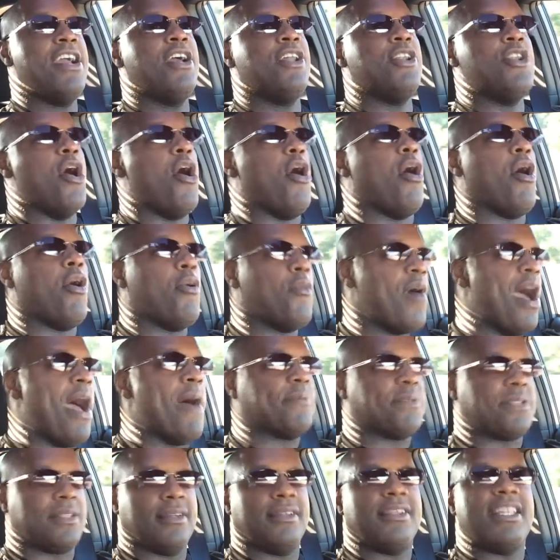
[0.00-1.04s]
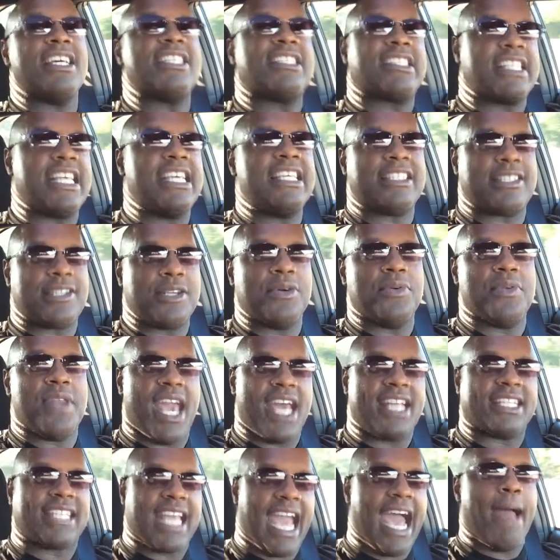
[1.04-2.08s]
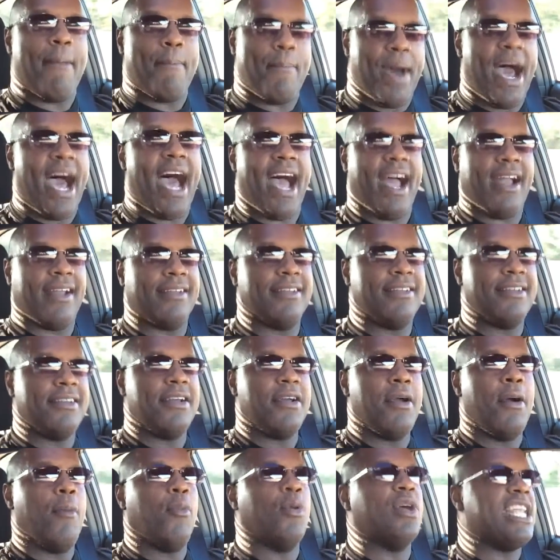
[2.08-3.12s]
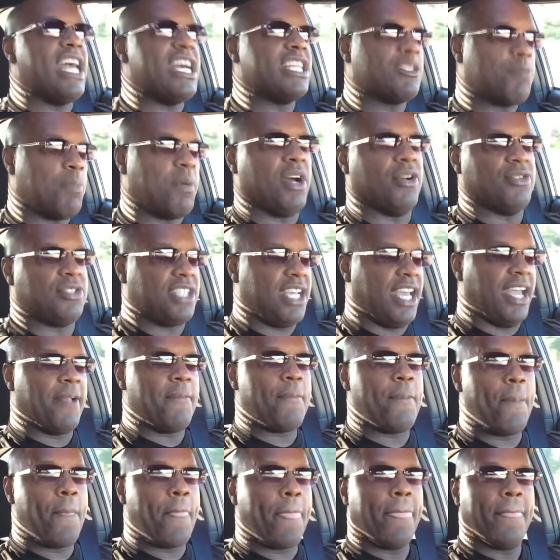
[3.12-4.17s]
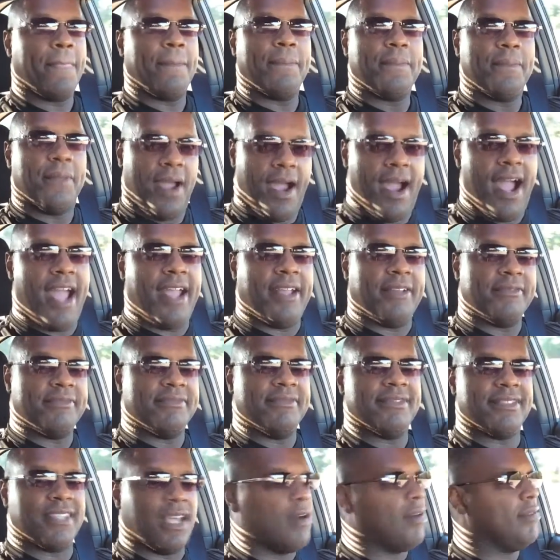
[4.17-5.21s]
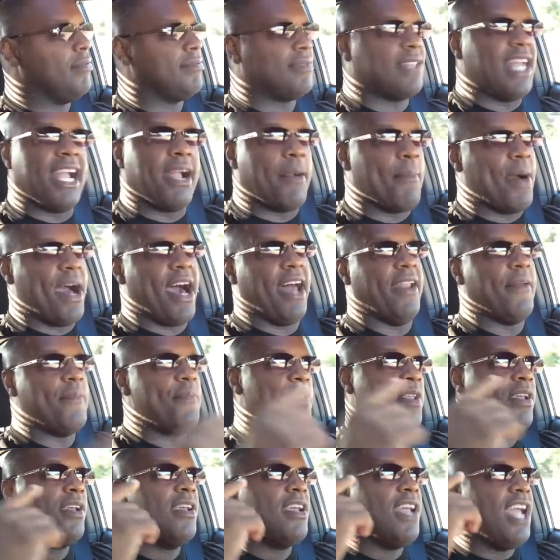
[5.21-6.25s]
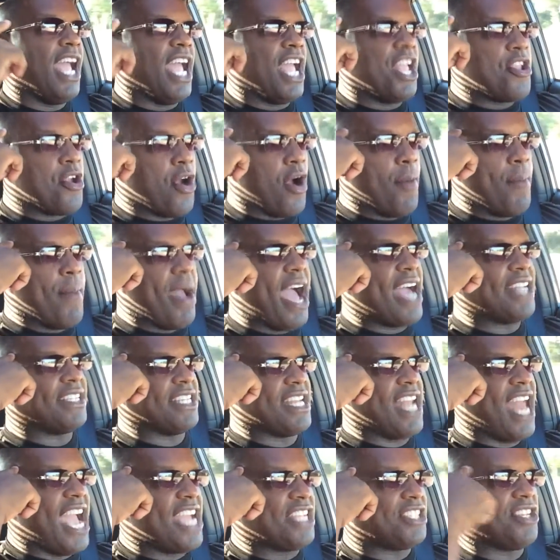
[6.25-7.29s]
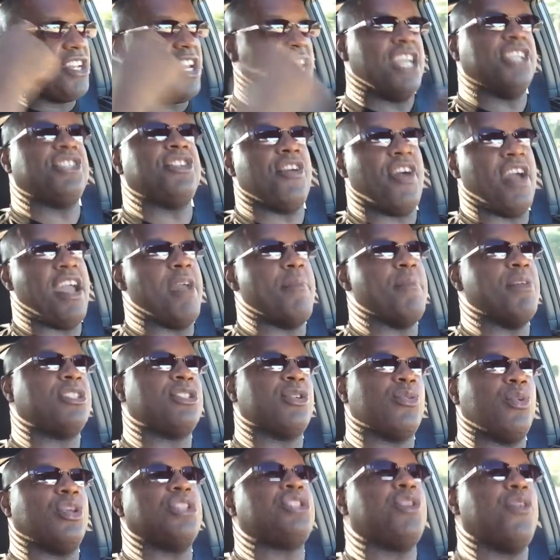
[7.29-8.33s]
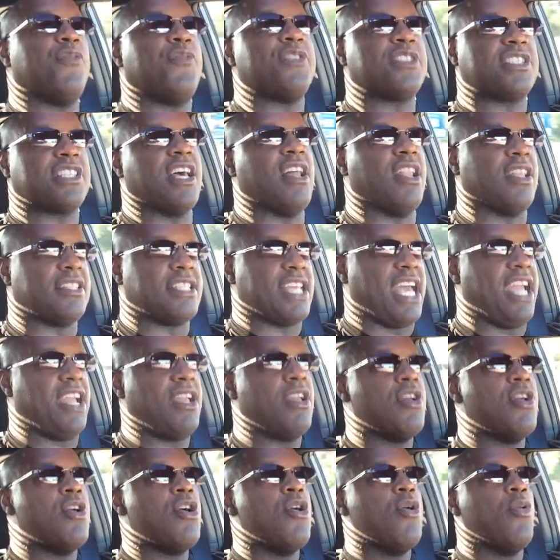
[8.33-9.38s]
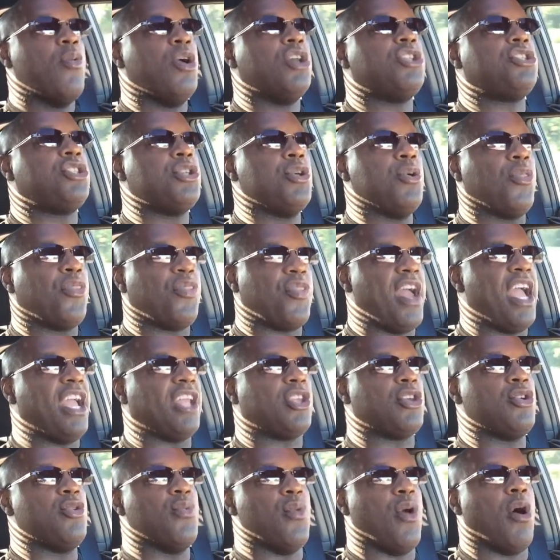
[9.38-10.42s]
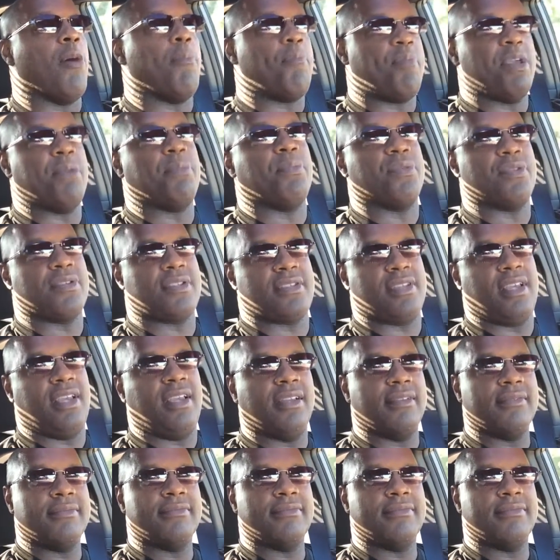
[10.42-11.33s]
Noah Webster, this C student, has got by with that spell check. All right? So think about it. In your imagination is your image of what you facilitate, what you think you want people to see.